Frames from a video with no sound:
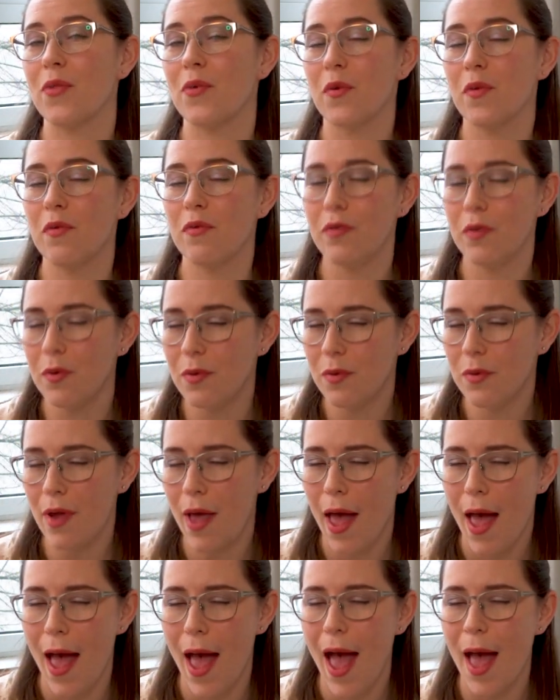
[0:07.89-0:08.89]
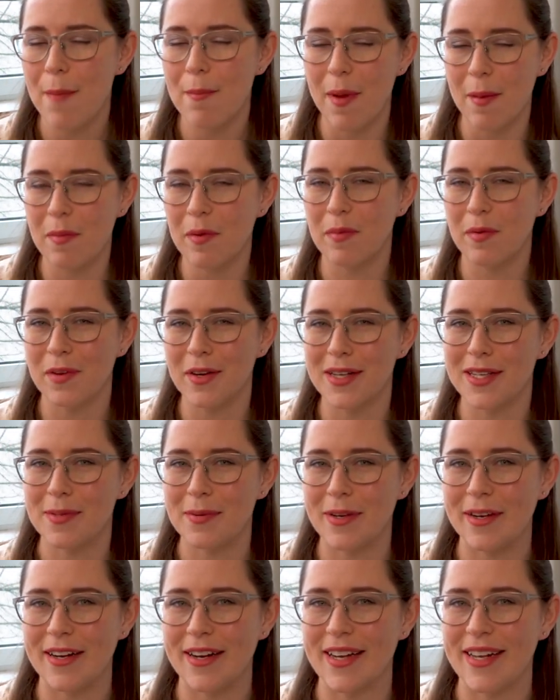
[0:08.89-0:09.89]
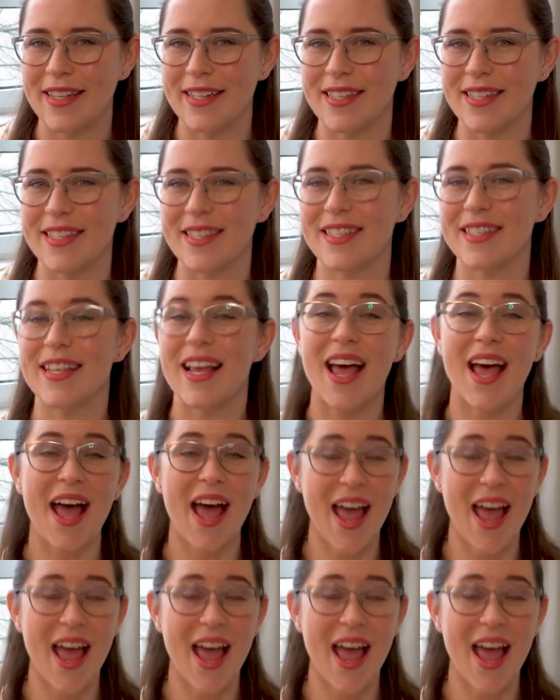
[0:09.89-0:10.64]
through food and memorable experiences,